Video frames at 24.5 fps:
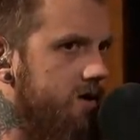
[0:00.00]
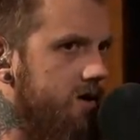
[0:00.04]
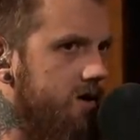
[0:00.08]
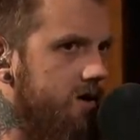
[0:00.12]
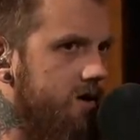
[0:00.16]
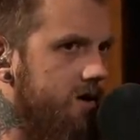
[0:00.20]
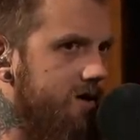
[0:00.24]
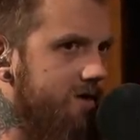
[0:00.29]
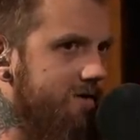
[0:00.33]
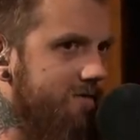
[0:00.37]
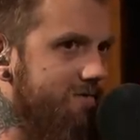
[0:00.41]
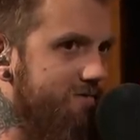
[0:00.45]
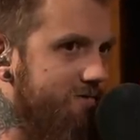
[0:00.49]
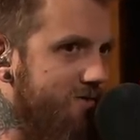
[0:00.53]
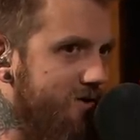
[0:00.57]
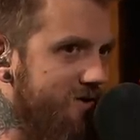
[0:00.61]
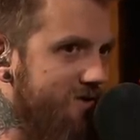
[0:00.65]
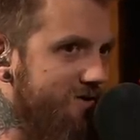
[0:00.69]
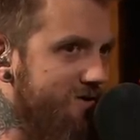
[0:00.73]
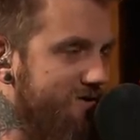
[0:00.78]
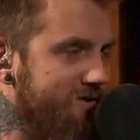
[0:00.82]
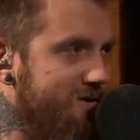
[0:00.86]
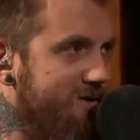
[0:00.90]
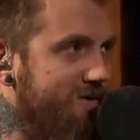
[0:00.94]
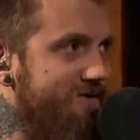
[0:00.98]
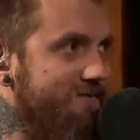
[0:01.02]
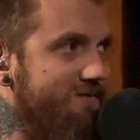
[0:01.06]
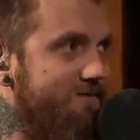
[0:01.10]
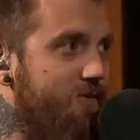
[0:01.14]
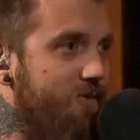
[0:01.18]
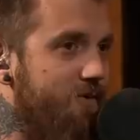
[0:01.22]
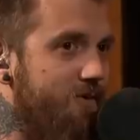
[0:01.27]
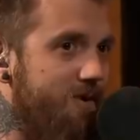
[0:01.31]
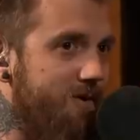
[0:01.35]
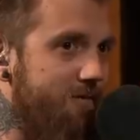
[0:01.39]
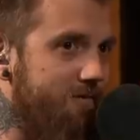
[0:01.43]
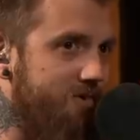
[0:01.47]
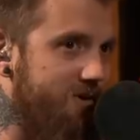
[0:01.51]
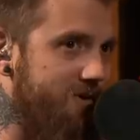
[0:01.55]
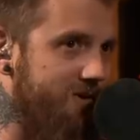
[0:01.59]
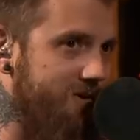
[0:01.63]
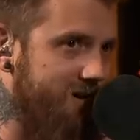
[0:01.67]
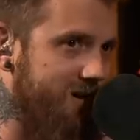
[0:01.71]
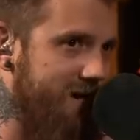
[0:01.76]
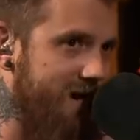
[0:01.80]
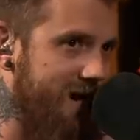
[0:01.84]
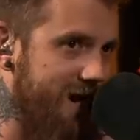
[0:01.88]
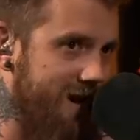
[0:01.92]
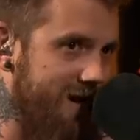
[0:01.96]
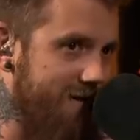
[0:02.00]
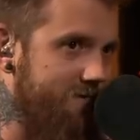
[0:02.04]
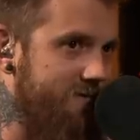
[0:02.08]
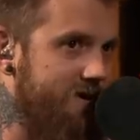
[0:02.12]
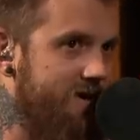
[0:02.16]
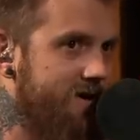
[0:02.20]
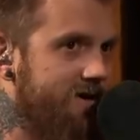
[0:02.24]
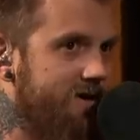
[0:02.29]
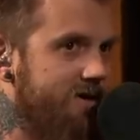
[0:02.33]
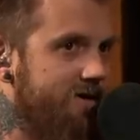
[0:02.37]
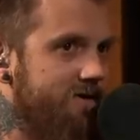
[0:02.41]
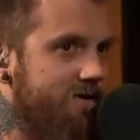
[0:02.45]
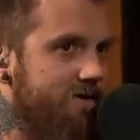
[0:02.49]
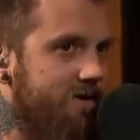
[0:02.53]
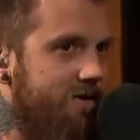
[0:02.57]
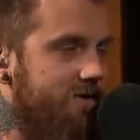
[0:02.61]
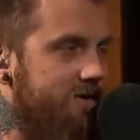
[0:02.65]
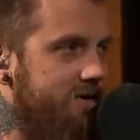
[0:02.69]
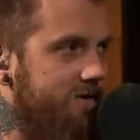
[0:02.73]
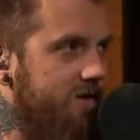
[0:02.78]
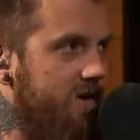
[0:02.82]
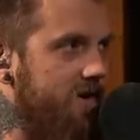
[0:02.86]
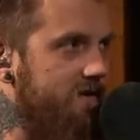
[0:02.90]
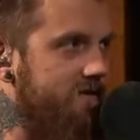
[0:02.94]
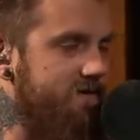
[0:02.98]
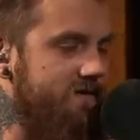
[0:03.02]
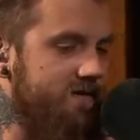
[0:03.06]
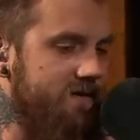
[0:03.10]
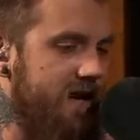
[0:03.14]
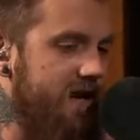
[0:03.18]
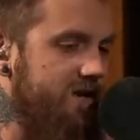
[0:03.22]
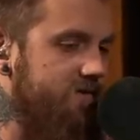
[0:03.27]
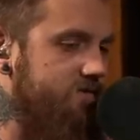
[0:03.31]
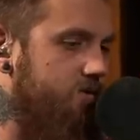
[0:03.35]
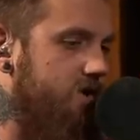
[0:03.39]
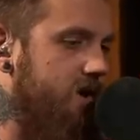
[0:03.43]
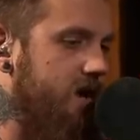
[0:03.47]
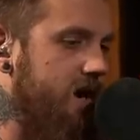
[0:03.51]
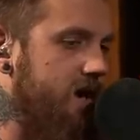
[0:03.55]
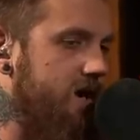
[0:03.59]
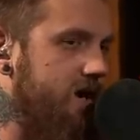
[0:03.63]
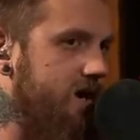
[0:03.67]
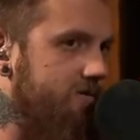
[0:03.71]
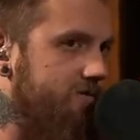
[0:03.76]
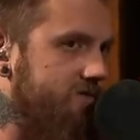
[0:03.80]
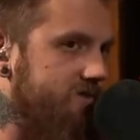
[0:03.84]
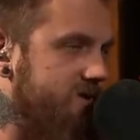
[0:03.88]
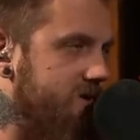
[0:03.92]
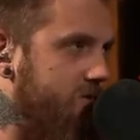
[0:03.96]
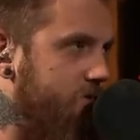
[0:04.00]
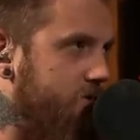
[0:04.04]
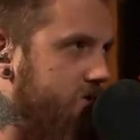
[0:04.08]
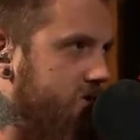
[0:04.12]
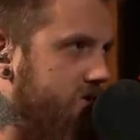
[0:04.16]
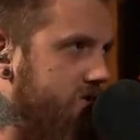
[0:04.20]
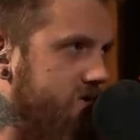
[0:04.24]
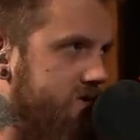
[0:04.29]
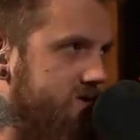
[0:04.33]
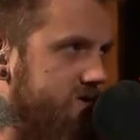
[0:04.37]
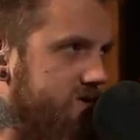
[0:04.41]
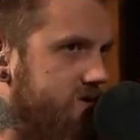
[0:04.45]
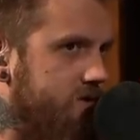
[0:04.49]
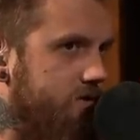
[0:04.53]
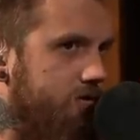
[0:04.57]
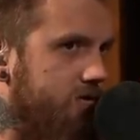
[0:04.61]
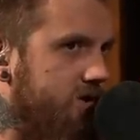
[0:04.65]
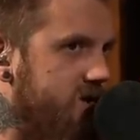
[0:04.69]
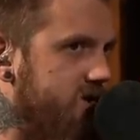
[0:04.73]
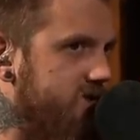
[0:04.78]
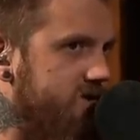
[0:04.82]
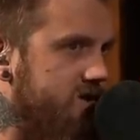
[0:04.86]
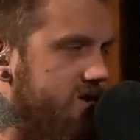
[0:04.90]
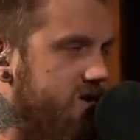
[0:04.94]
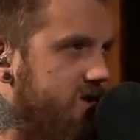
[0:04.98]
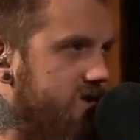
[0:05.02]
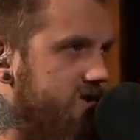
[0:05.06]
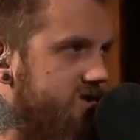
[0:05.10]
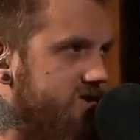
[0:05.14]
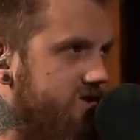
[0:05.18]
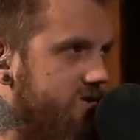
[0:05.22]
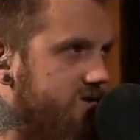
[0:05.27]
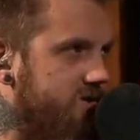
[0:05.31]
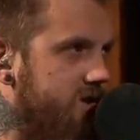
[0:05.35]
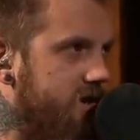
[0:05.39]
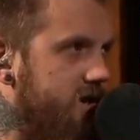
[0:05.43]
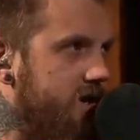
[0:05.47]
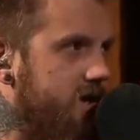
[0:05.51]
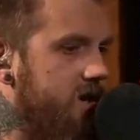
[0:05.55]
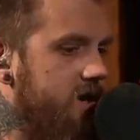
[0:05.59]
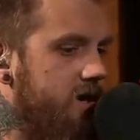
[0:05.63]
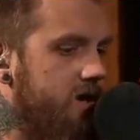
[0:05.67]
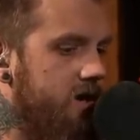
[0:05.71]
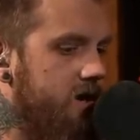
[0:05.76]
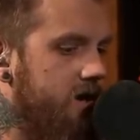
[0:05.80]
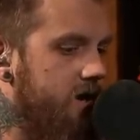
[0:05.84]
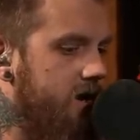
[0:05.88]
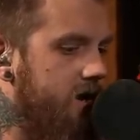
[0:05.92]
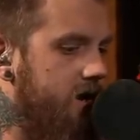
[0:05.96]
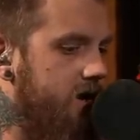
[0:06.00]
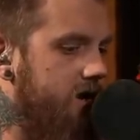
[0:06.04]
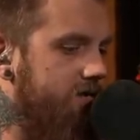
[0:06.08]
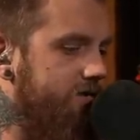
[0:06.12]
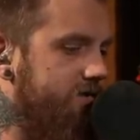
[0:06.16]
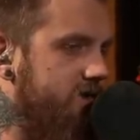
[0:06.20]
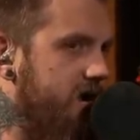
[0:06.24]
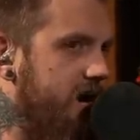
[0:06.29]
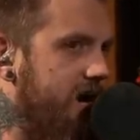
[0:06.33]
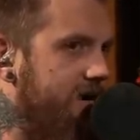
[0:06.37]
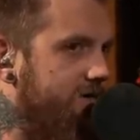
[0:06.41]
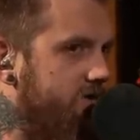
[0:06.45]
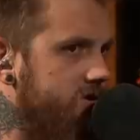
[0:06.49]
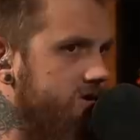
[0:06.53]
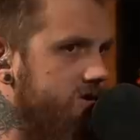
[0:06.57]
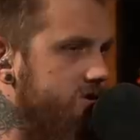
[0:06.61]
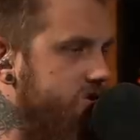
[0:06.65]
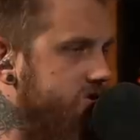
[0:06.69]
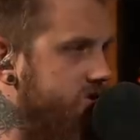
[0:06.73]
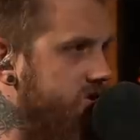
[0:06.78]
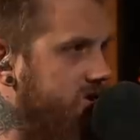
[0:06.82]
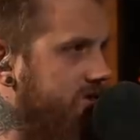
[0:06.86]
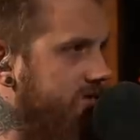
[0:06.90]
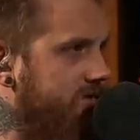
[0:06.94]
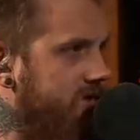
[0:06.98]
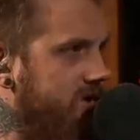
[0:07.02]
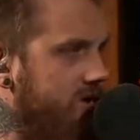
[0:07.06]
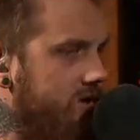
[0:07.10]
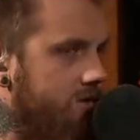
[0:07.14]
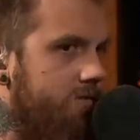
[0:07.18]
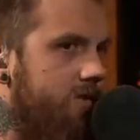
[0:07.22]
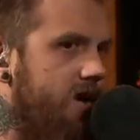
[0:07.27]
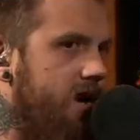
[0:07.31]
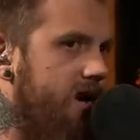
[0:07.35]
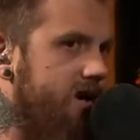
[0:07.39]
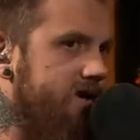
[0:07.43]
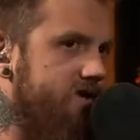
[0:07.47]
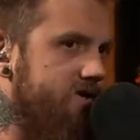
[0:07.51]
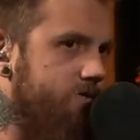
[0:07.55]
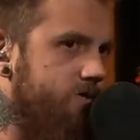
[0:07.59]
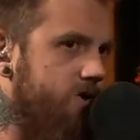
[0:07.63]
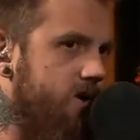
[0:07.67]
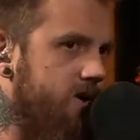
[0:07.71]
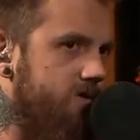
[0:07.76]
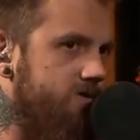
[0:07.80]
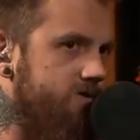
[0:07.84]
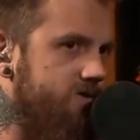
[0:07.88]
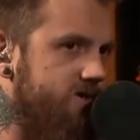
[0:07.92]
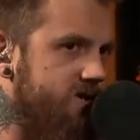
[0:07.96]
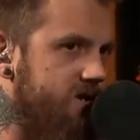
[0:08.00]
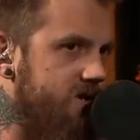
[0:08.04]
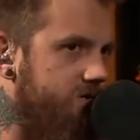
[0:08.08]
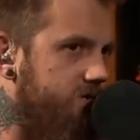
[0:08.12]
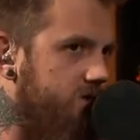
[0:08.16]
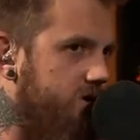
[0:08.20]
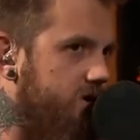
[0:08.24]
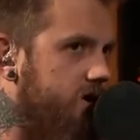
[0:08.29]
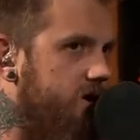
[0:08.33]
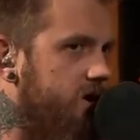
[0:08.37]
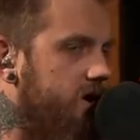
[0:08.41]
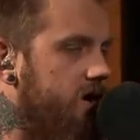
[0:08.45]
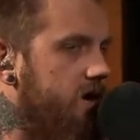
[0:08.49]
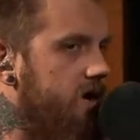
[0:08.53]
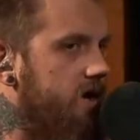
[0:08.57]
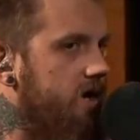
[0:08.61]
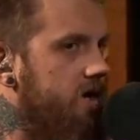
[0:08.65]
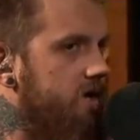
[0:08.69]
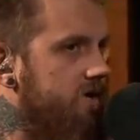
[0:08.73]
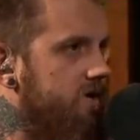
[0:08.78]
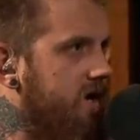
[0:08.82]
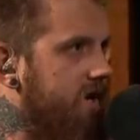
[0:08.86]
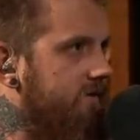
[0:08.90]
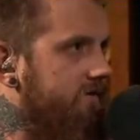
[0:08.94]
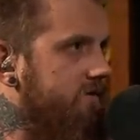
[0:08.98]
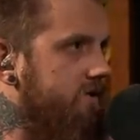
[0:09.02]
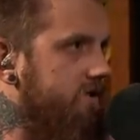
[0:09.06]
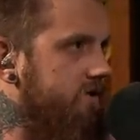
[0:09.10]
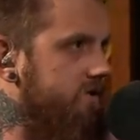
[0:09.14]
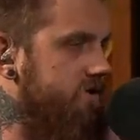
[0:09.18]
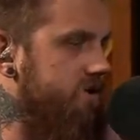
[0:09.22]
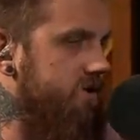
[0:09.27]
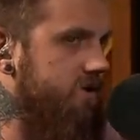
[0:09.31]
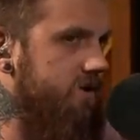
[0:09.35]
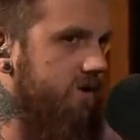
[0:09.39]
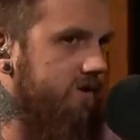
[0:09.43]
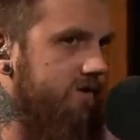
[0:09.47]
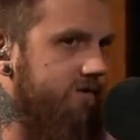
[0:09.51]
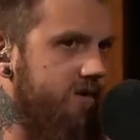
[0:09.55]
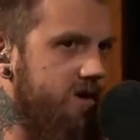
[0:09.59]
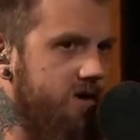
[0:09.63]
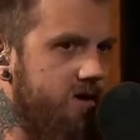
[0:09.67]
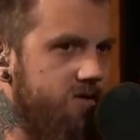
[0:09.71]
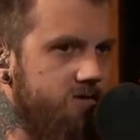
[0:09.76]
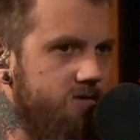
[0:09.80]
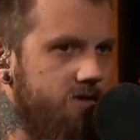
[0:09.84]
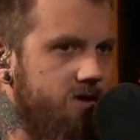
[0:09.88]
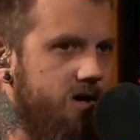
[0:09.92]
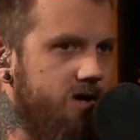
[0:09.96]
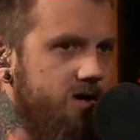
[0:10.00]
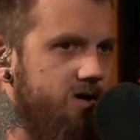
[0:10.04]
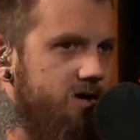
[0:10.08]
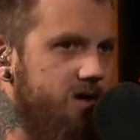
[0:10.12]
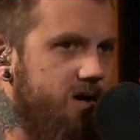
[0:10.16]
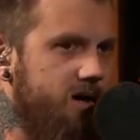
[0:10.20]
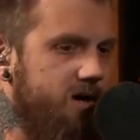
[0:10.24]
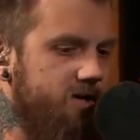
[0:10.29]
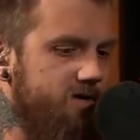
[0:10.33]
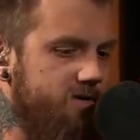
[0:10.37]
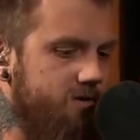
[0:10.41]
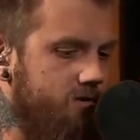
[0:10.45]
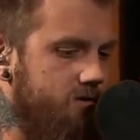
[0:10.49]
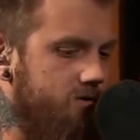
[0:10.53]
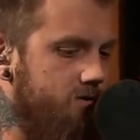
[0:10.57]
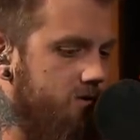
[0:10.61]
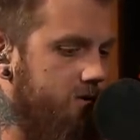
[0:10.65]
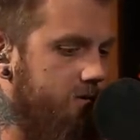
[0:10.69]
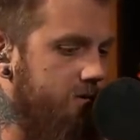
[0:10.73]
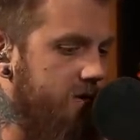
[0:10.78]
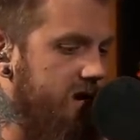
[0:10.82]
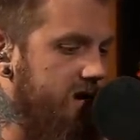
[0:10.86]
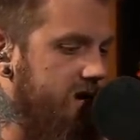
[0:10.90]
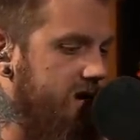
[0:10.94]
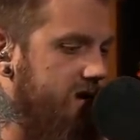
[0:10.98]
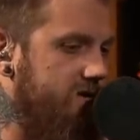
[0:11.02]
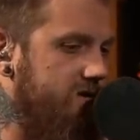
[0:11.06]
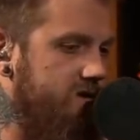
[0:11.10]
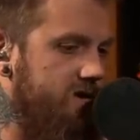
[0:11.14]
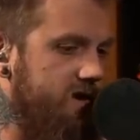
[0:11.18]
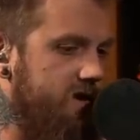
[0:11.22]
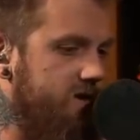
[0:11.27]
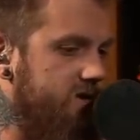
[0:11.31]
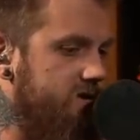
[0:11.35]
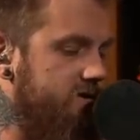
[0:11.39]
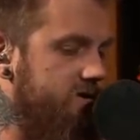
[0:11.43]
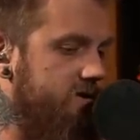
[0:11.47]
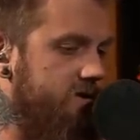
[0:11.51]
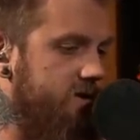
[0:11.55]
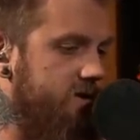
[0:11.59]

uh, zero point two yards more per game. So that that's where I am with T Y. Hilton. Just the recent history of the evolution of him as a wide receiver, the evolution of Andrew Luck as a quarterback. I think